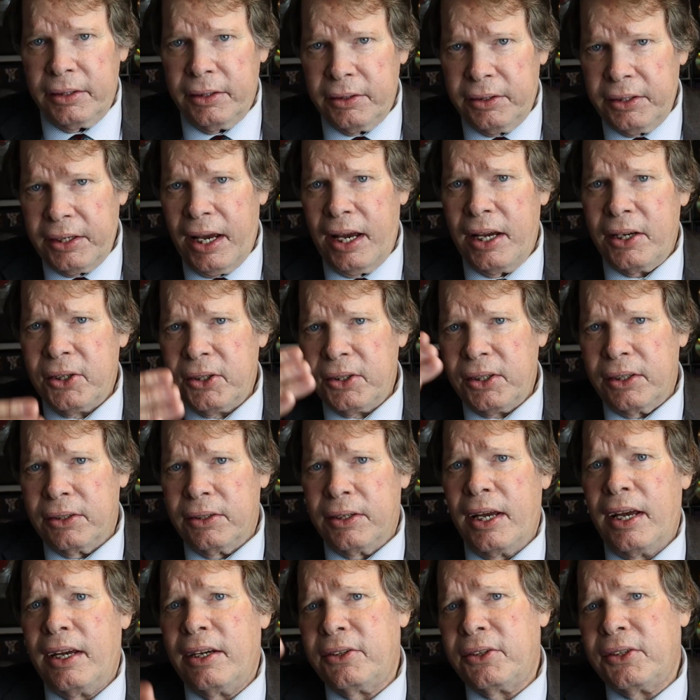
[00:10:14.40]
You test and
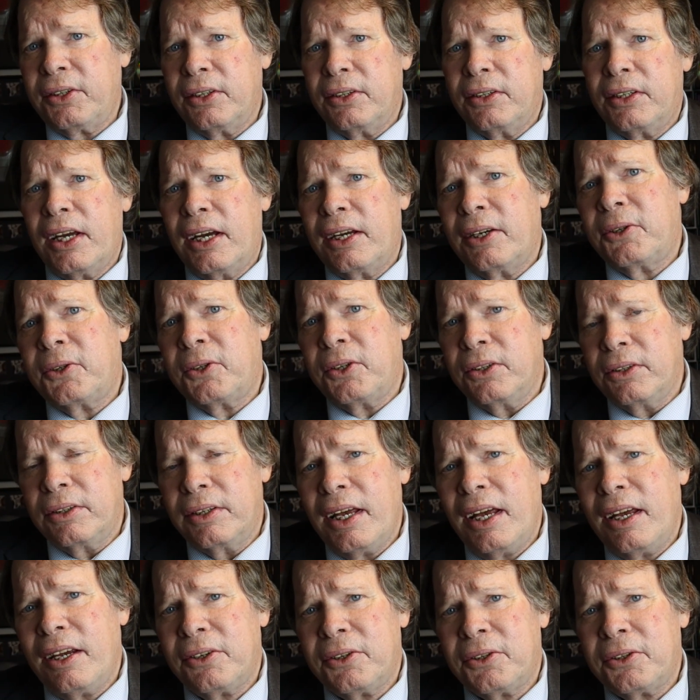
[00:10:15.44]
test and test and
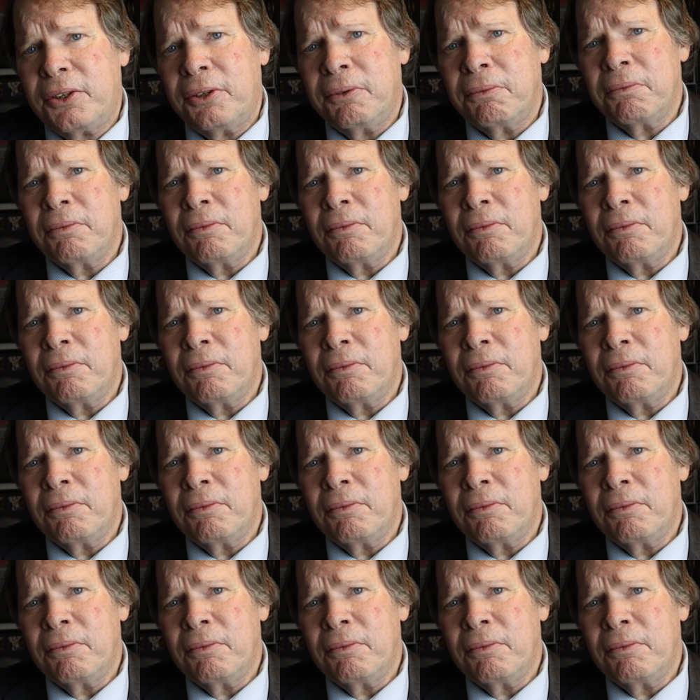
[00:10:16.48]
test.